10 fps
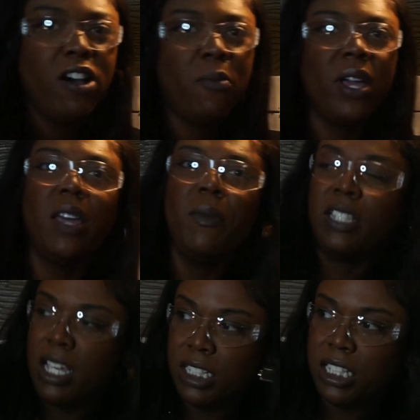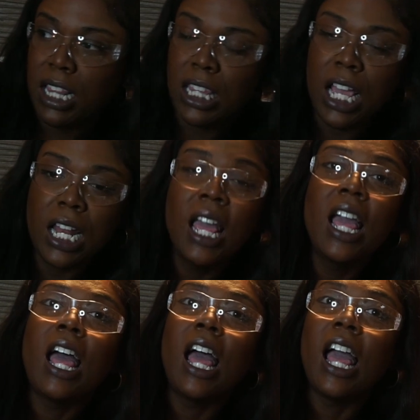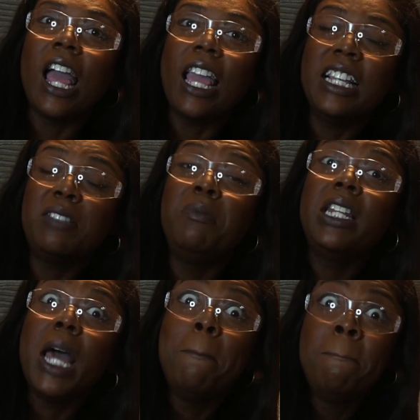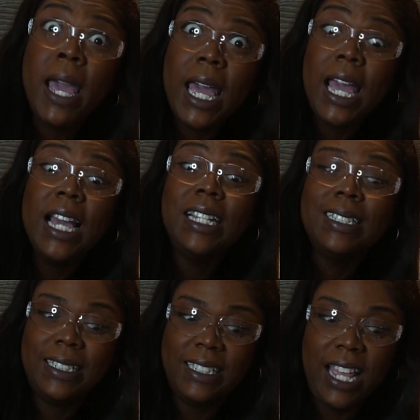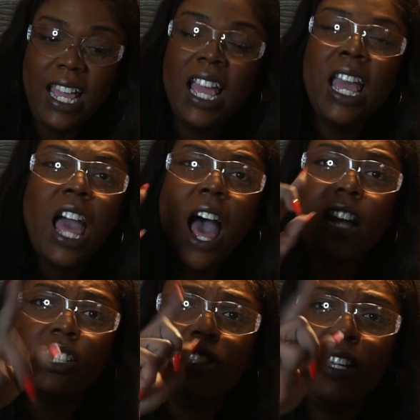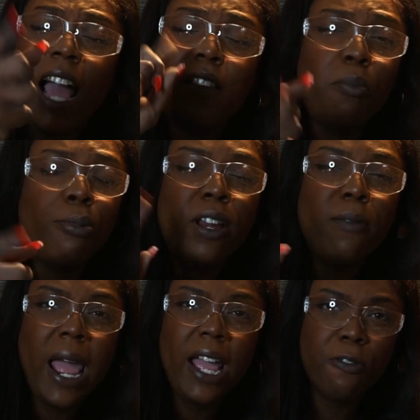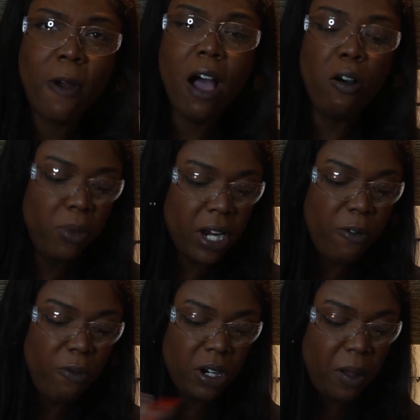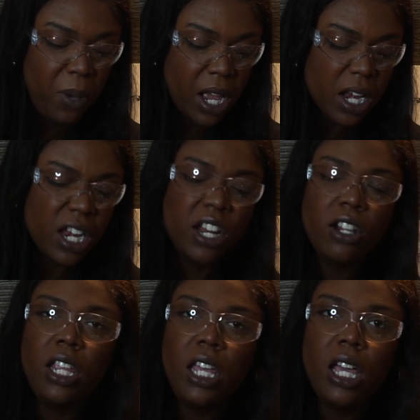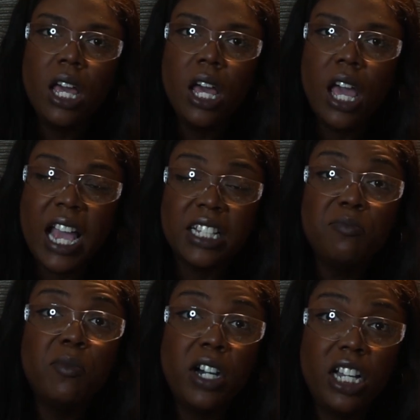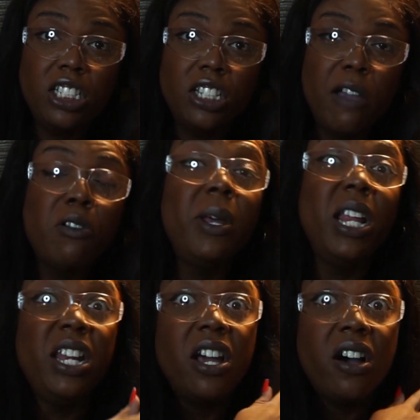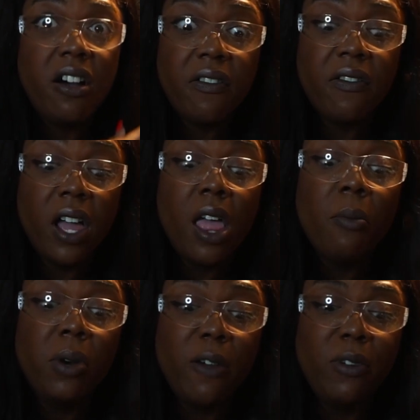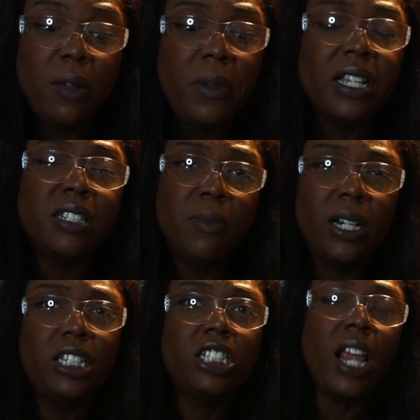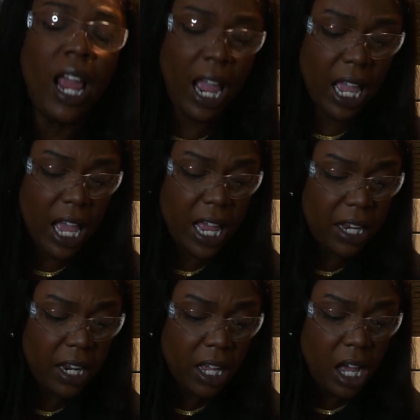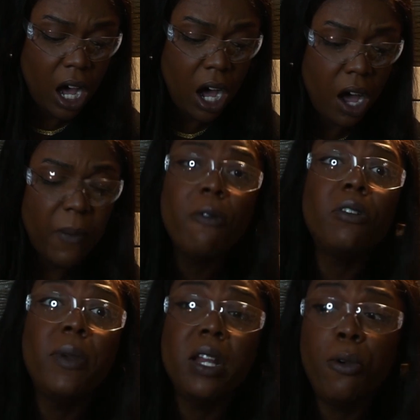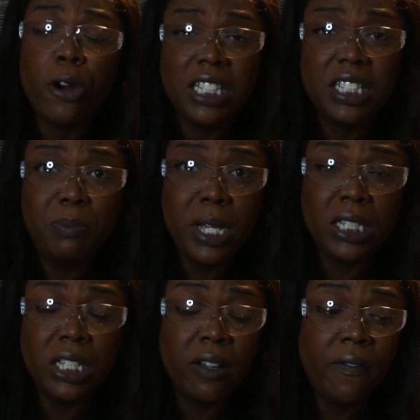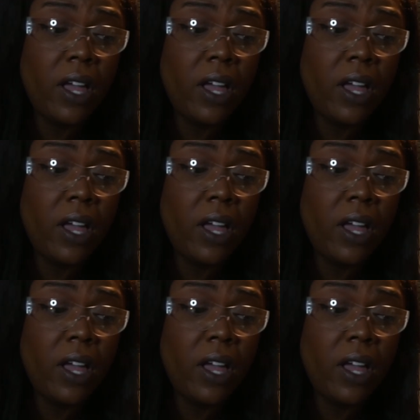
up, and let me tell you something. It's been messy. I should have got the pre-made grout, but it wouldn't have been nearly as much. It would have been enough, but it wouldn't have been as much, and it would have been more expensive.